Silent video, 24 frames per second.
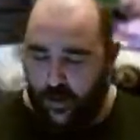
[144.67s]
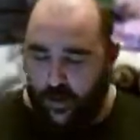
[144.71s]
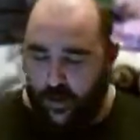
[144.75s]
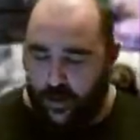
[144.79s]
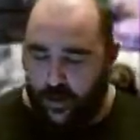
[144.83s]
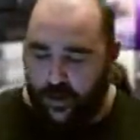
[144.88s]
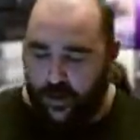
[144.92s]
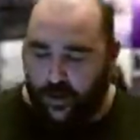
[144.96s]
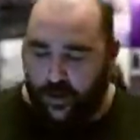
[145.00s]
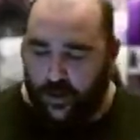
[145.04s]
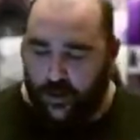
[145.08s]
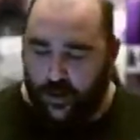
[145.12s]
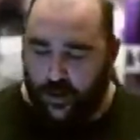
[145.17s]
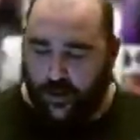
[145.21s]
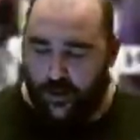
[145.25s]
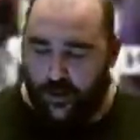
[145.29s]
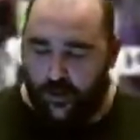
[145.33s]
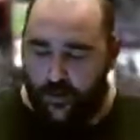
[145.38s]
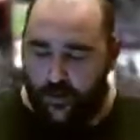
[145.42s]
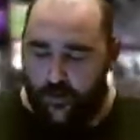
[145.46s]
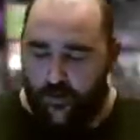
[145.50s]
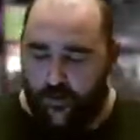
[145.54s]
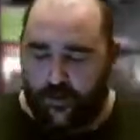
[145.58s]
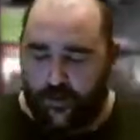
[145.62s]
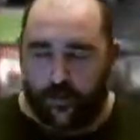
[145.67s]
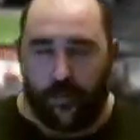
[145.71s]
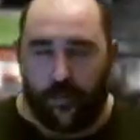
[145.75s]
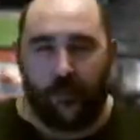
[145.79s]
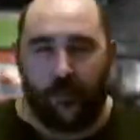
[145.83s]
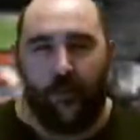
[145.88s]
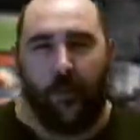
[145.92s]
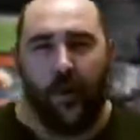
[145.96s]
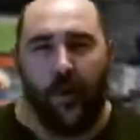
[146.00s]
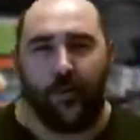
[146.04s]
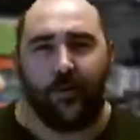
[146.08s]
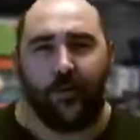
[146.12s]
So
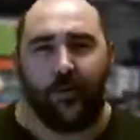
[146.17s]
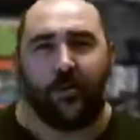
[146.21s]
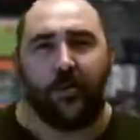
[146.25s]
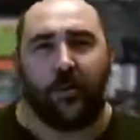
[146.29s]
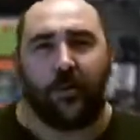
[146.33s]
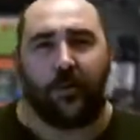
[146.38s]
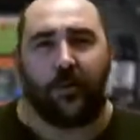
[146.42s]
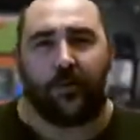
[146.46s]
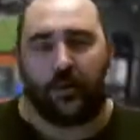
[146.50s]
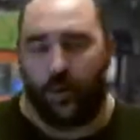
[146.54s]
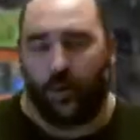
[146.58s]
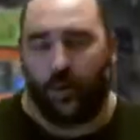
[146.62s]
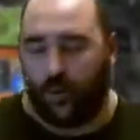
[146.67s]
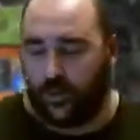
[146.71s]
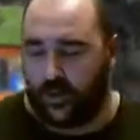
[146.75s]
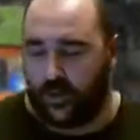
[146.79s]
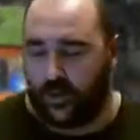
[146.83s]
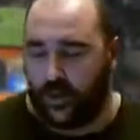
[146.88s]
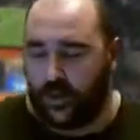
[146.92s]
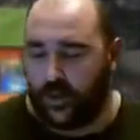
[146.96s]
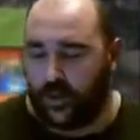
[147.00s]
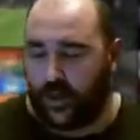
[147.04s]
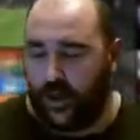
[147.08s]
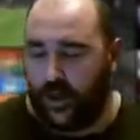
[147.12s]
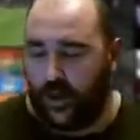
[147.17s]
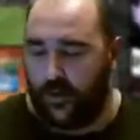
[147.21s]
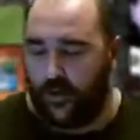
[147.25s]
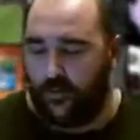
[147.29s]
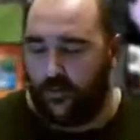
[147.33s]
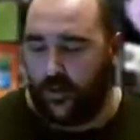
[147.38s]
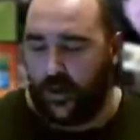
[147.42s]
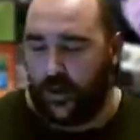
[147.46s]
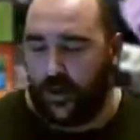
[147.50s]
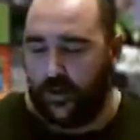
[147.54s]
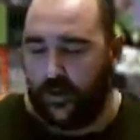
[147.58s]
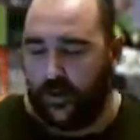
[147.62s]
Microsoft took this
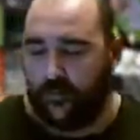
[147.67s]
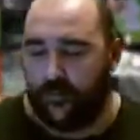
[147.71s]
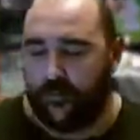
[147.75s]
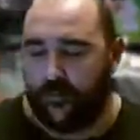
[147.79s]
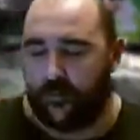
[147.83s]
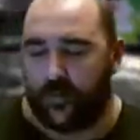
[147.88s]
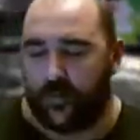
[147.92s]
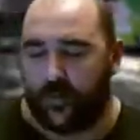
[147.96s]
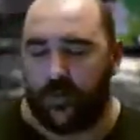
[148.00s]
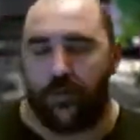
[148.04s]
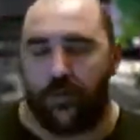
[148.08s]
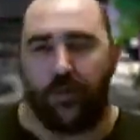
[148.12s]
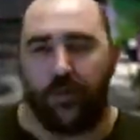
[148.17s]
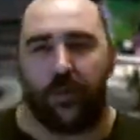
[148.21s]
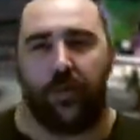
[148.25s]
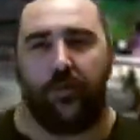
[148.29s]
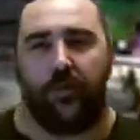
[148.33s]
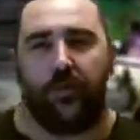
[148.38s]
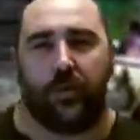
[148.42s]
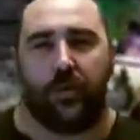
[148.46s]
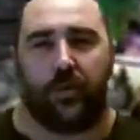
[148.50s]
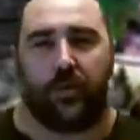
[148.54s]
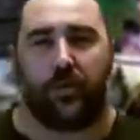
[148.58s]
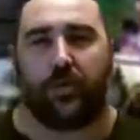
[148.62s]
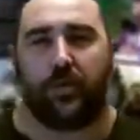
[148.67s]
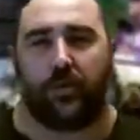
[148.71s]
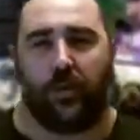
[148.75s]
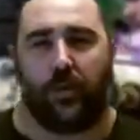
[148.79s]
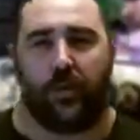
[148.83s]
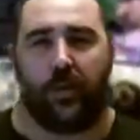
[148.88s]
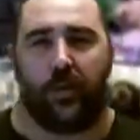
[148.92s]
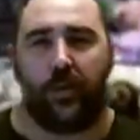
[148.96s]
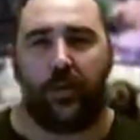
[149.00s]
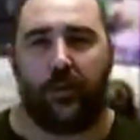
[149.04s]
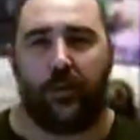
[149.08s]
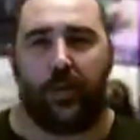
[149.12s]
overlap to a new
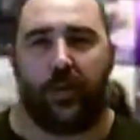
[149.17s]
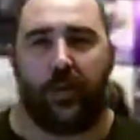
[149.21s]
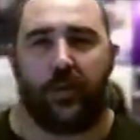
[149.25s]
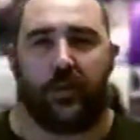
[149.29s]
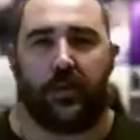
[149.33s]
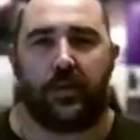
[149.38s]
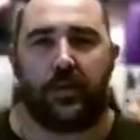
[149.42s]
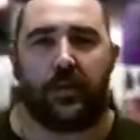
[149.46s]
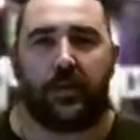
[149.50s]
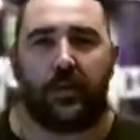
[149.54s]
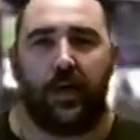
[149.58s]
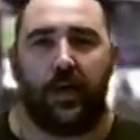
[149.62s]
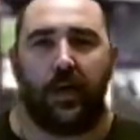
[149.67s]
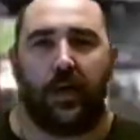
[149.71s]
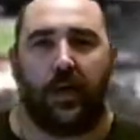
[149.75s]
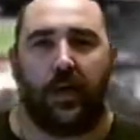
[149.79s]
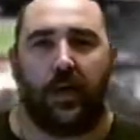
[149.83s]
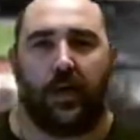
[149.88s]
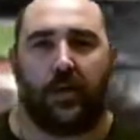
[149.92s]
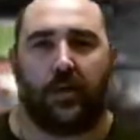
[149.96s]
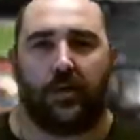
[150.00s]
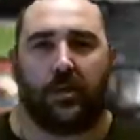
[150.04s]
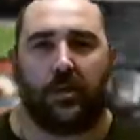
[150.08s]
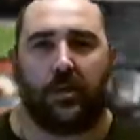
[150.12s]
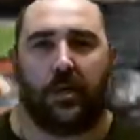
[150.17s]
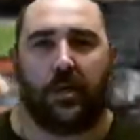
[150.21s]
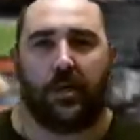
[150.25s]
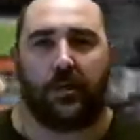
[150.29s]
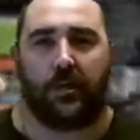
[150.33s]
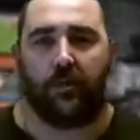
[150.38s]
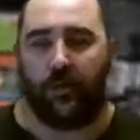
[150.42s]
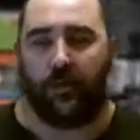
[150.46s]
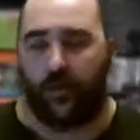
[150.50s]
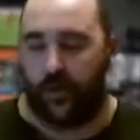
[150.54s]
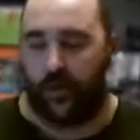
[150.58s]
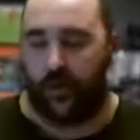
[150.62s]
extreme in its
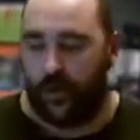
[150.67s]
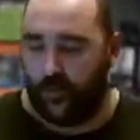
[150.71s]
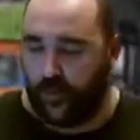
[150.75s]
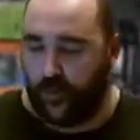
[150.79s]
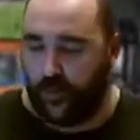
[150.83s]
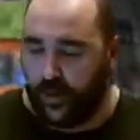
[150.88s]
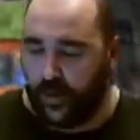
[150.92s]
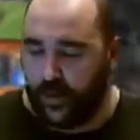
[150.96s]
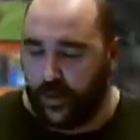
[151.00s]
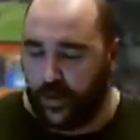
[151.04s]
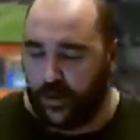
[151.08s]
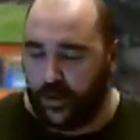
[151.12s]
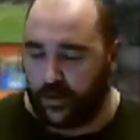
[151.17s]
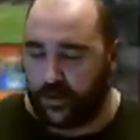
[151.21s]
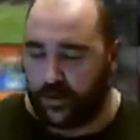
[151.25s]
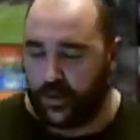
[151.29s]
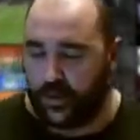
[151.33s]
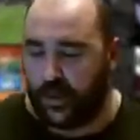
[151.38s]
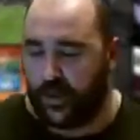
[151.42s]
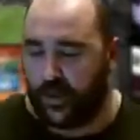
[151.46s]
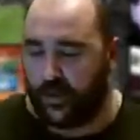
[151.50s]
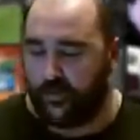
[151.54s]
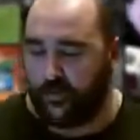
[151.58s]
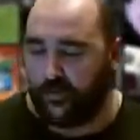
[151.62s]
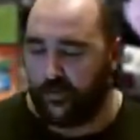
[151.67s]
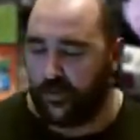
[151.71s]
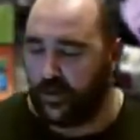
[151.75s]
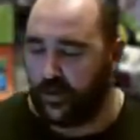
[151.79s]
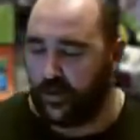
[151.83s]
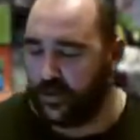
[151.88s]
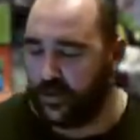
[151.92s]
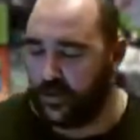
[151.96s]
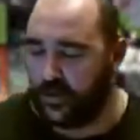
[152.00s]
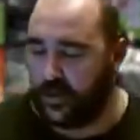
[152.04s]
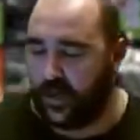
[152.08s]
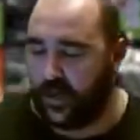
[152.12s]
January Windows 10
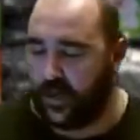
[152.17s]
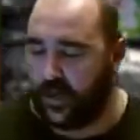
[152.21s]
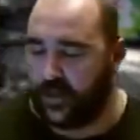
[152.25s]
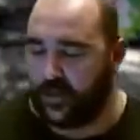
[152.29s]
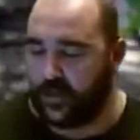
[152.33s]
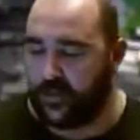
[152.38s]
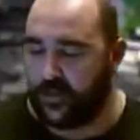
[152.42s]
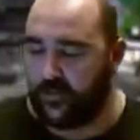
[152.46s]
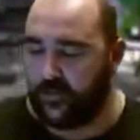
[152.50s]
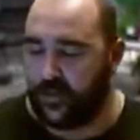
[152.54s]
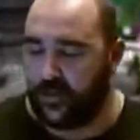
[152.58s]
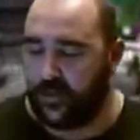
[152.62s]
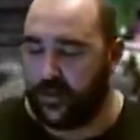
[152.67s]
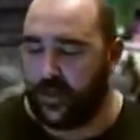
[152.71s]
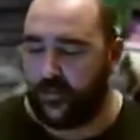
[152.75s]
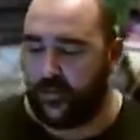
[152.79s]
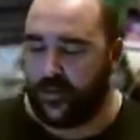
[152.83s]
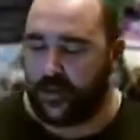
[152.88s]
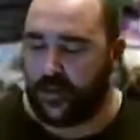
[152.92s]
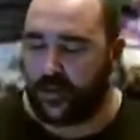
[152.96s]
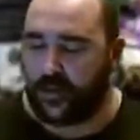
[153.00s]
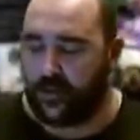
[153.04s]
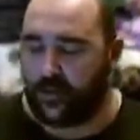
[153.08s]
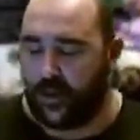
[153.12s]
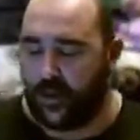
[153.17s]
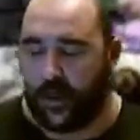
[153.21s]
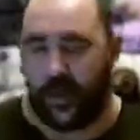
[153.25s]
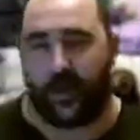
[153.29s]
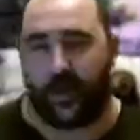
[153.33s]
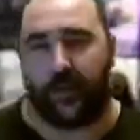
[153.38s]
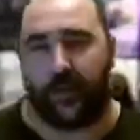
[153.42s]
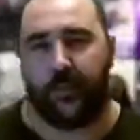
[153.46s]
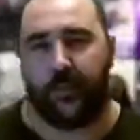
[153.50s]
presentation by demonstrating